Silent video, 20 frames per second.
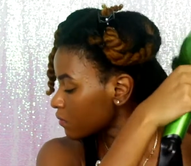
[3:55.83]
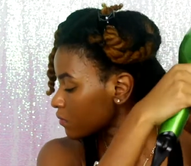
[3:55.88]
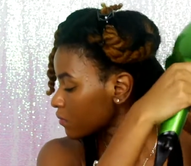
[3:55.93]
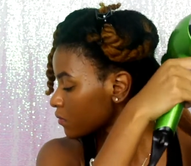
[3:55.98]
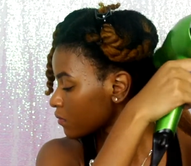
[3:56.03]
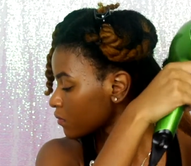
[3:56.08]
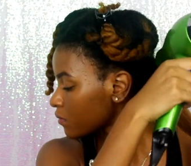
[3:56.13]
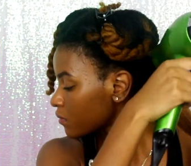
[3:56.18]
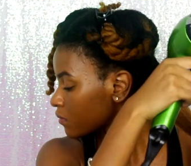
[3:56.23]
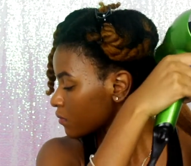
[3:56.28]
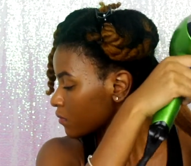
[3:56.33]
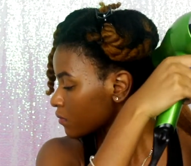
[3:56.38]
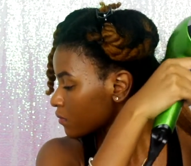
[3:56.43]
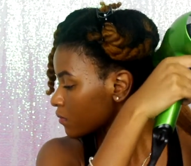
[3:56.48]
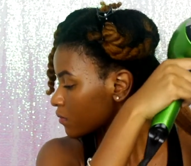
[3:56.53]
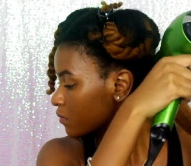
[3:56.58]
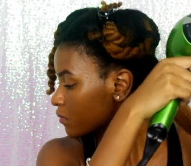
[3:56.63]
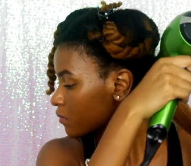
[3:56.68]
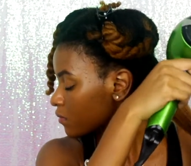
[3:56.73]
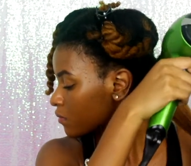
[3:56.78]

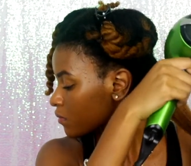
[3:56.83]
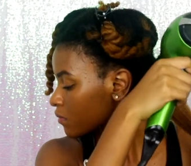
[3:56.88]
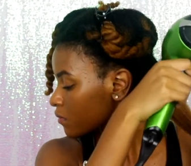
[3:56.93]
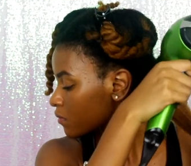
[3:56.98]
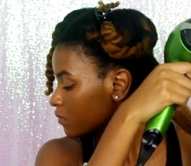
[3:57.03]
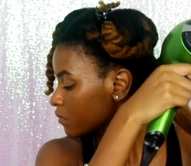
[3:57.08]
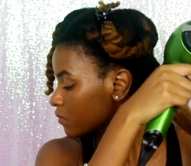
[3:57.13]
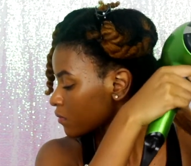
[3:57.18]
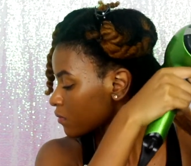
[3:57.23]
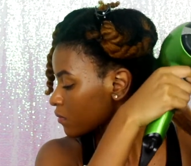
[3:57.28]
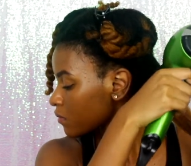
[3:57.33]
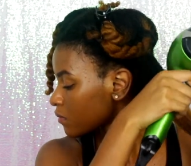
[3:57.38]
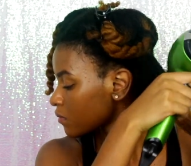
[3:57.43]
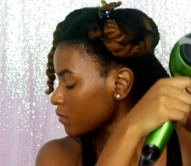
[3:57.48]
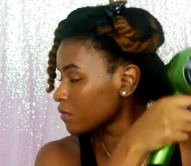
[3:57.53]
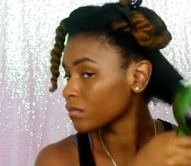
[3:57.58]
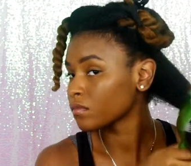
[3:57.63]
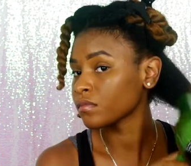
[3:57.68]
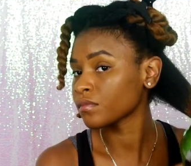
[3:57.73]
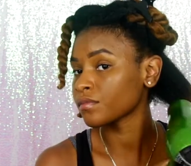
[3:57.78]

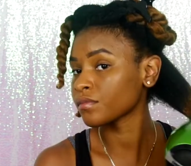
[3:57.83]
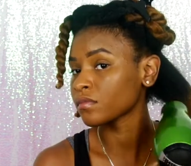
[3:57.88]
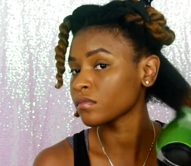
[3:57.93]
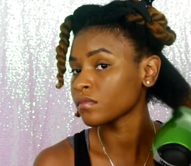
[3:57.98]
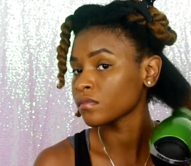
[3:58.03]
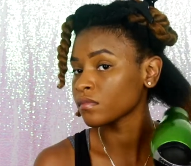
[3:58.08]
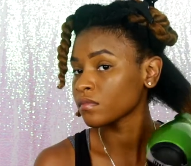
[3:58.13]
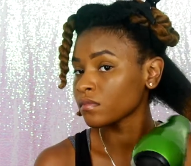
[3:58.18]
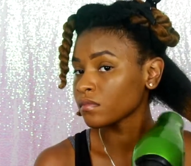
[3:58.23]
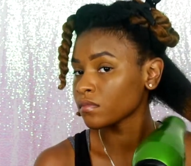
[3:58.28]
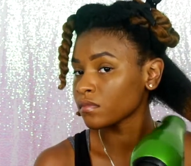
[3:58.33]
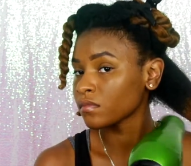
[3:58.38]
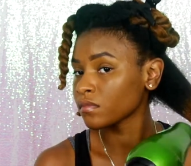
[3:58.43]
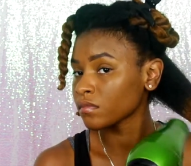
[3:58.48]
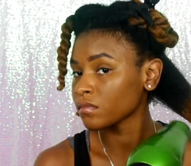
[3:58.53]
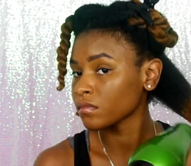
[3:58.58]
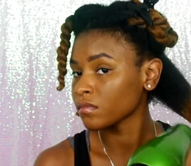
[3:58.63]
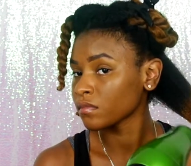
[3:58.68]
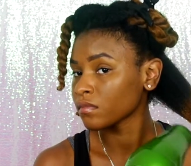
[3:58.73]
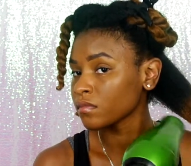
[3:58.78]

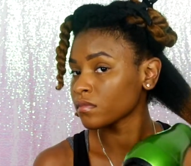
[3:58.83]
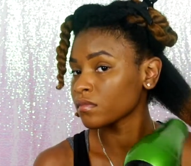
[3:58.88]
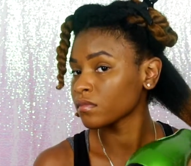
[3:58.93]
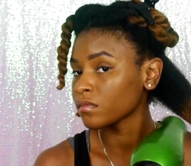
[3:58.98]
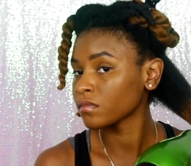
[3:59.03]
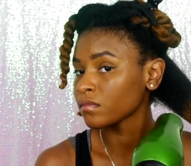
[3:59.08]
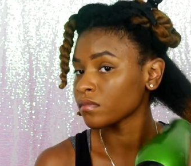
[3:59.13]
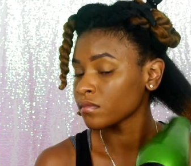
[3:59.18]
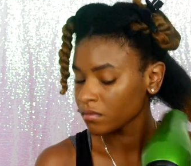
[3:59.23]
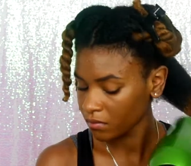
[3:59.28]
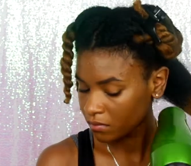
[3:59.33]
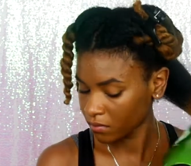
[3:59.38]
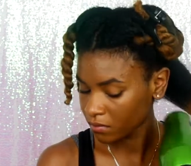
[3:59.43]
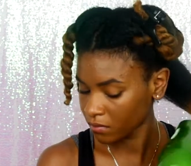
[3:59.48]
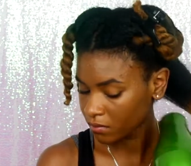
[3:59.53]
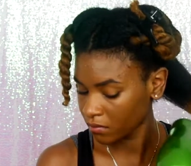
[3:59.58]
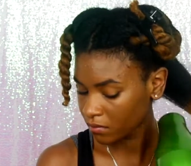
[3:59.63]
Nobody speaks.